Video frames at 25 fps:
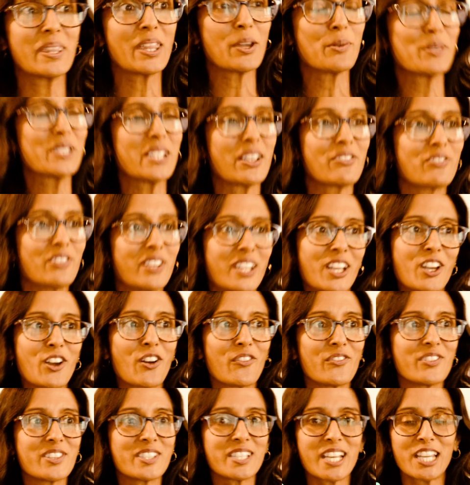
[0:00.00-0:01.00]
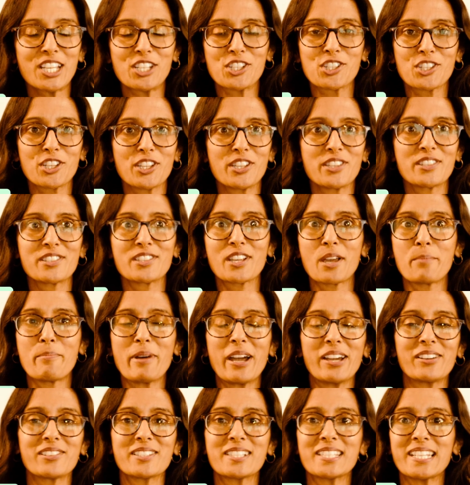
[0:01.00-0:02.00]
But there were definitely conversations
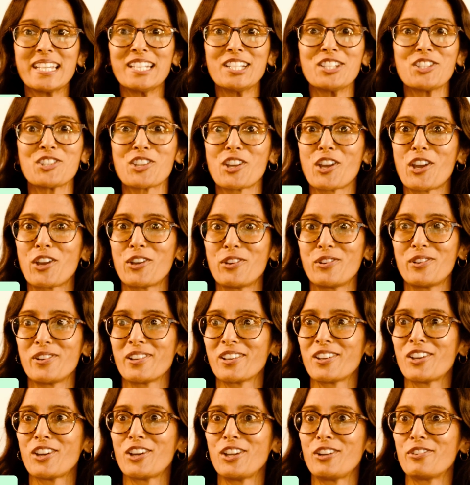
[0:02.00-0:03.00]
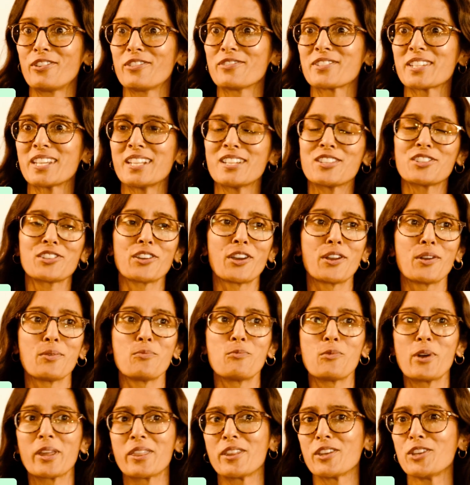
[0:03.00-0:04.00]
about skin tone and colour of skin tone
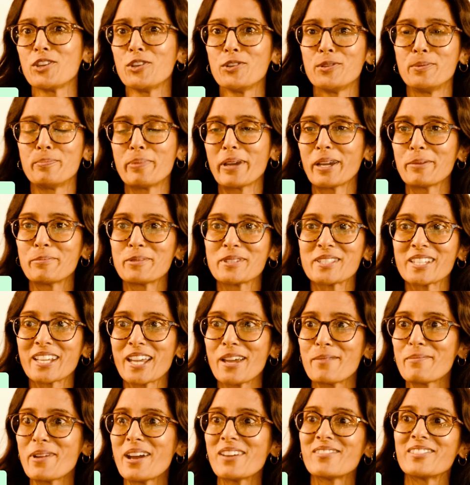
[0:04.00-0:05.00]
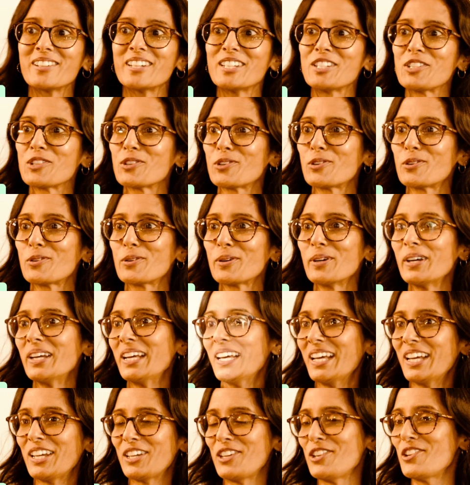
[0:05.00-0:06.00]
and whether you'd be able to get married or,
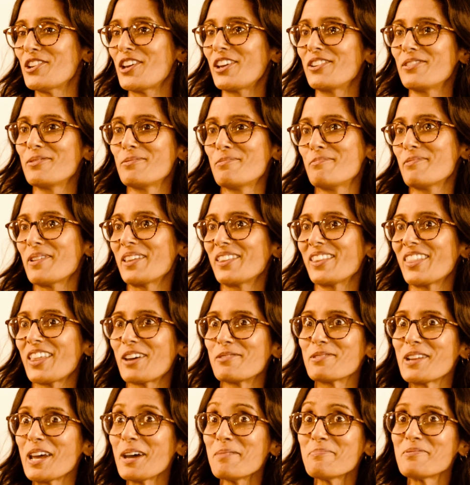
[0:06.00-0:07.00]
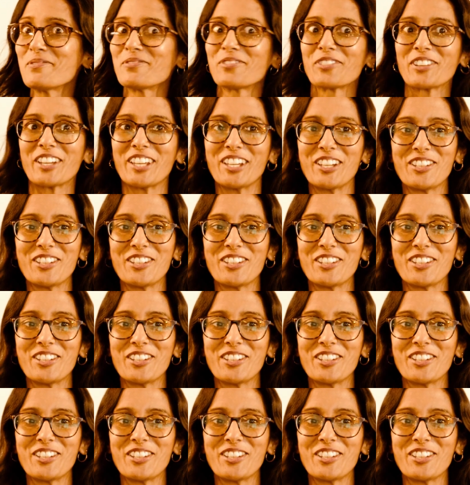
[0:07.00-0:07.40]
you know, whether that would happen for